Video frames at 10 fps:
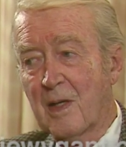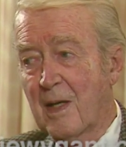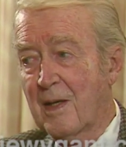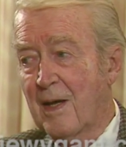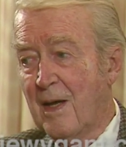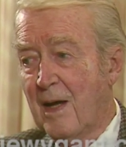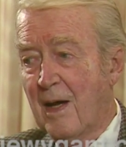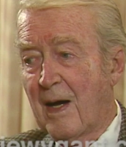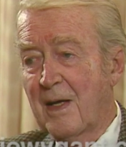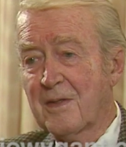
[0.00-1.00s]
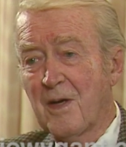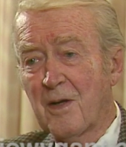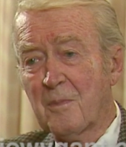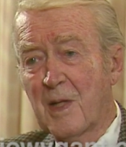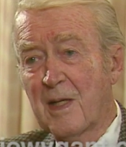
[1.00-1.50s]
I, I
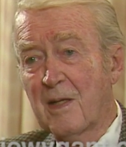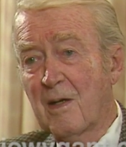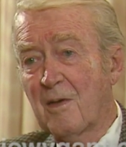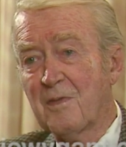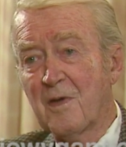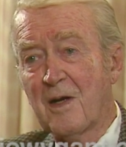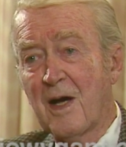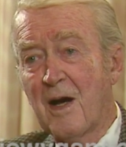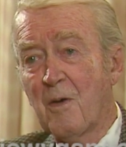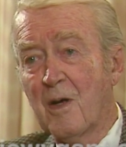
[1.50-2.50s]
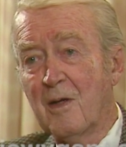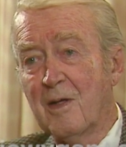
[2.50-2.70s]
talked my head off for an hour,